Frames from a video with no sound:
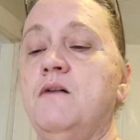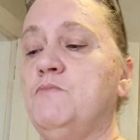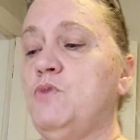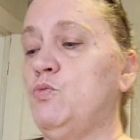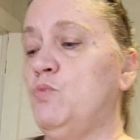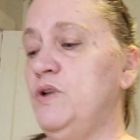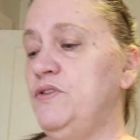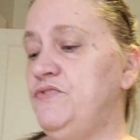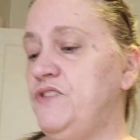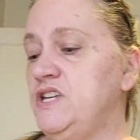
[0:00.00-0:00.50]

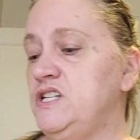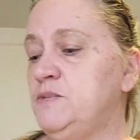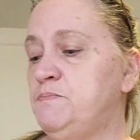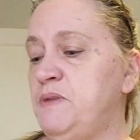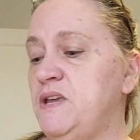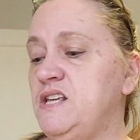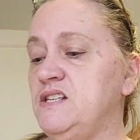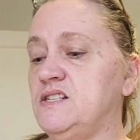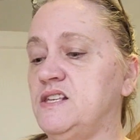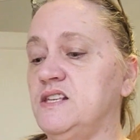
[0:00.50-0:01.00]
With these
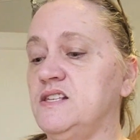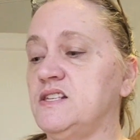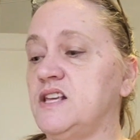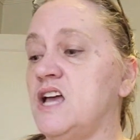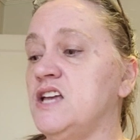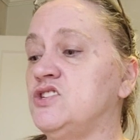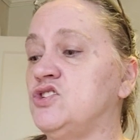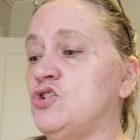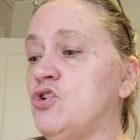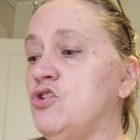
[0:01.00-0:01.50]
pieces,
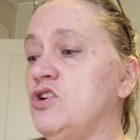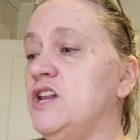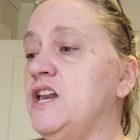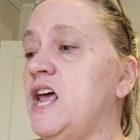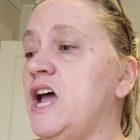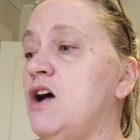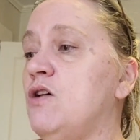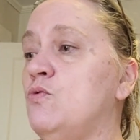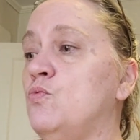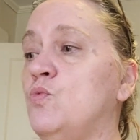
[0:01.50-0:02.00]
I started
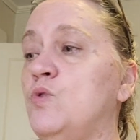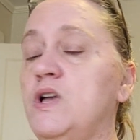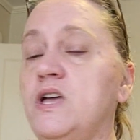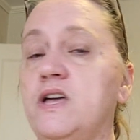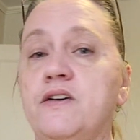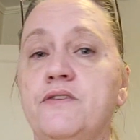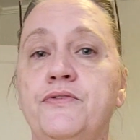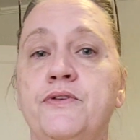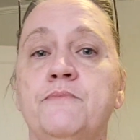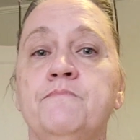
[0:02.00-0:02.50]
out
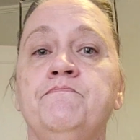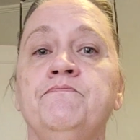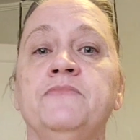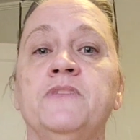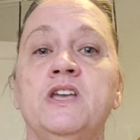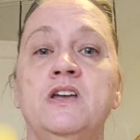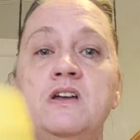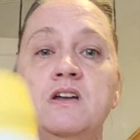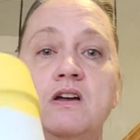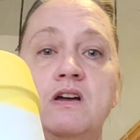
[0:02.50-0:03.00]
with
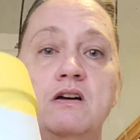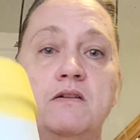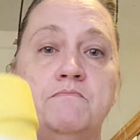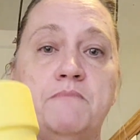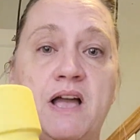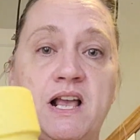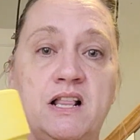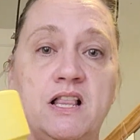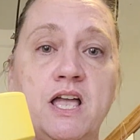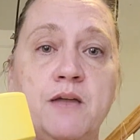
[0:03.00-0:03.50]

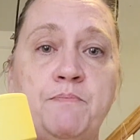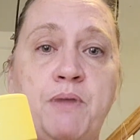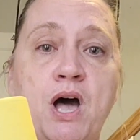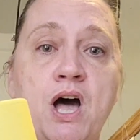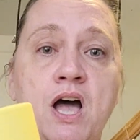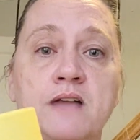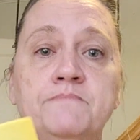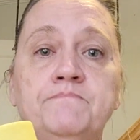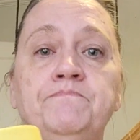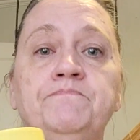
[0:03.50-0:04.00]
my clay
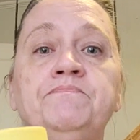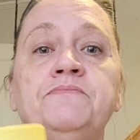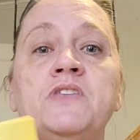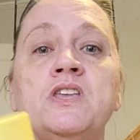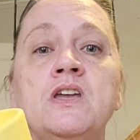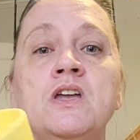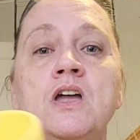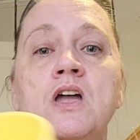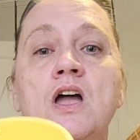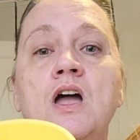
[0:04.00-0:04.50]
pot.
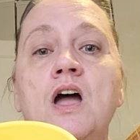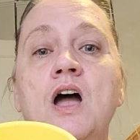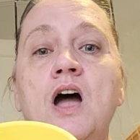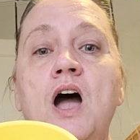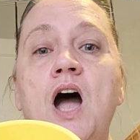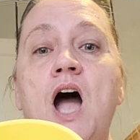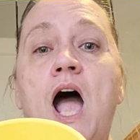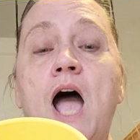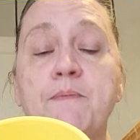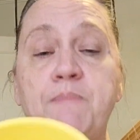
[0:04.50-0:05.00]

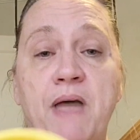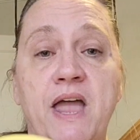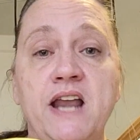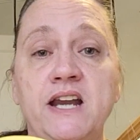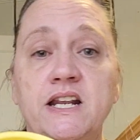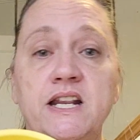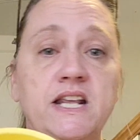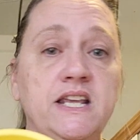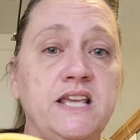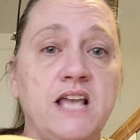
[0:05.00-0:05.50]
I
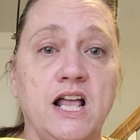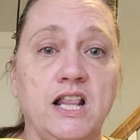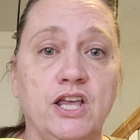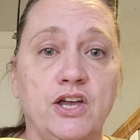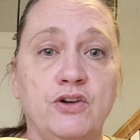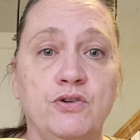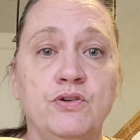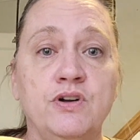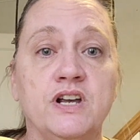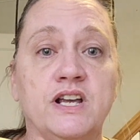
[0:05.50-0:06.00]
painted it
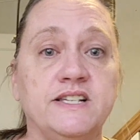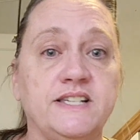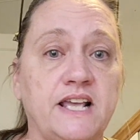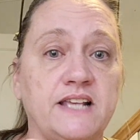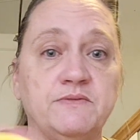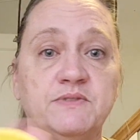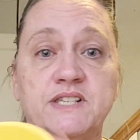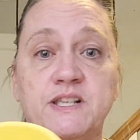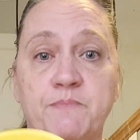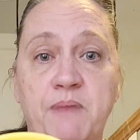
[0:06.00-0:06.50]
yellow because that
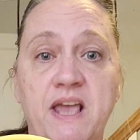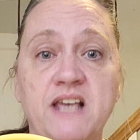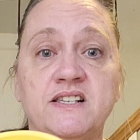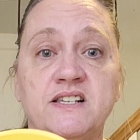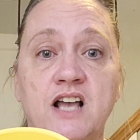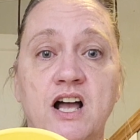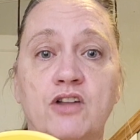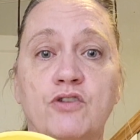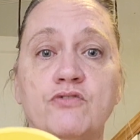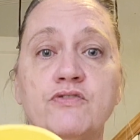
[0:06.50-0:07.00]
was the base
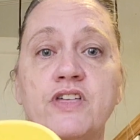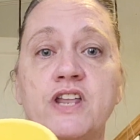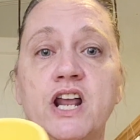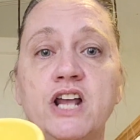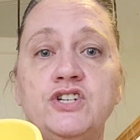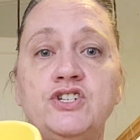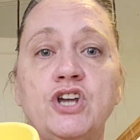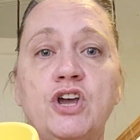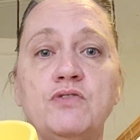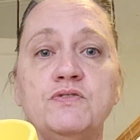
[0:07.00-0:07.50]
color that I
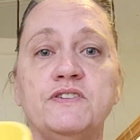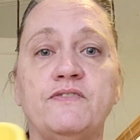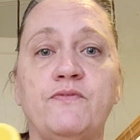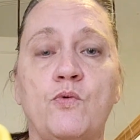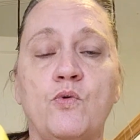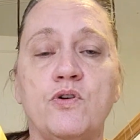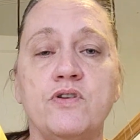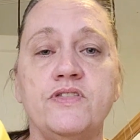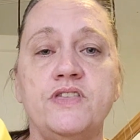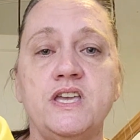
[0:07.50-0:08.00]
chose
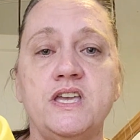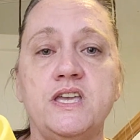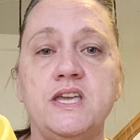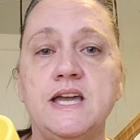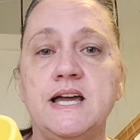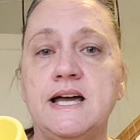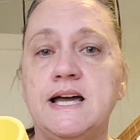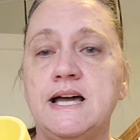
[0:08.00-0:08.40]
for the